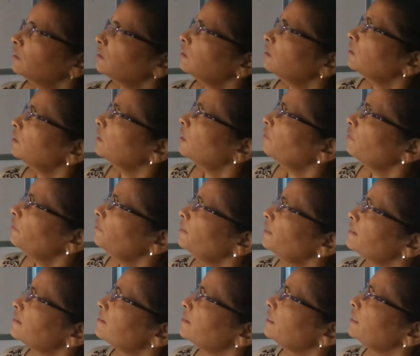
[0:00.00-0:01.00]
Now we will
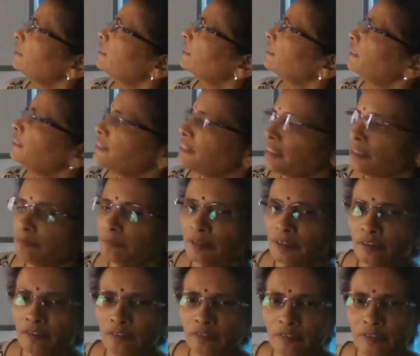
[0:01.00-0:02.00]
see the concept of
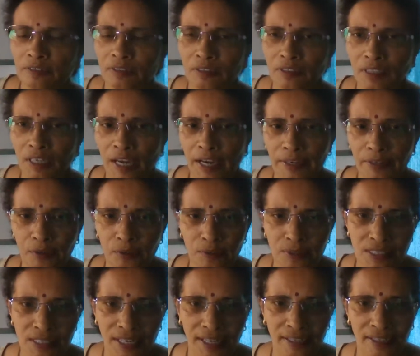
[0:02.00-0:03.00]

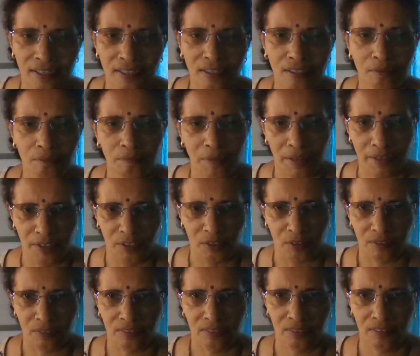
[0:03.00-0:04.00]
hydrostatic
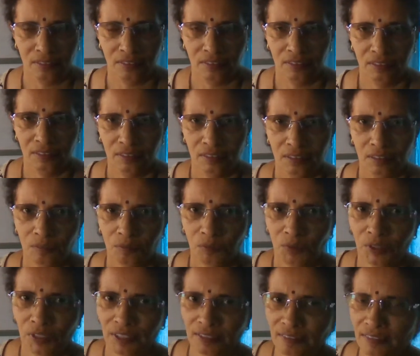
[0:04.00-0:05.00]
paradox. What
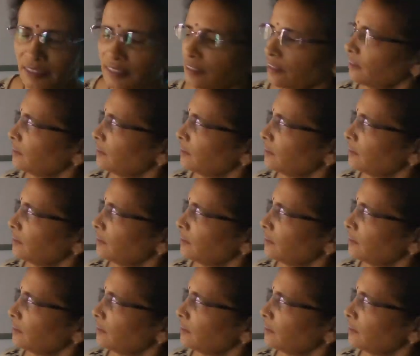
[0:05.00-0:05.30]
is it?